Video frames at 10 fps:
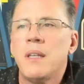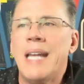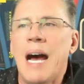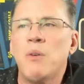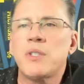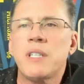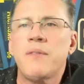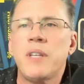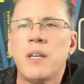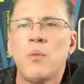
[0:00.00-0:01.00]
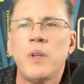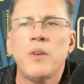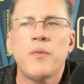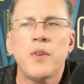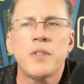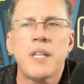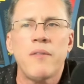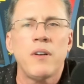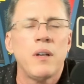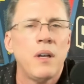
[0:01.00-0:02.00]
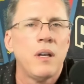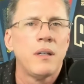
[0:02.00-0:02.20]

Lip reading: Now we'll see if they can win their first ever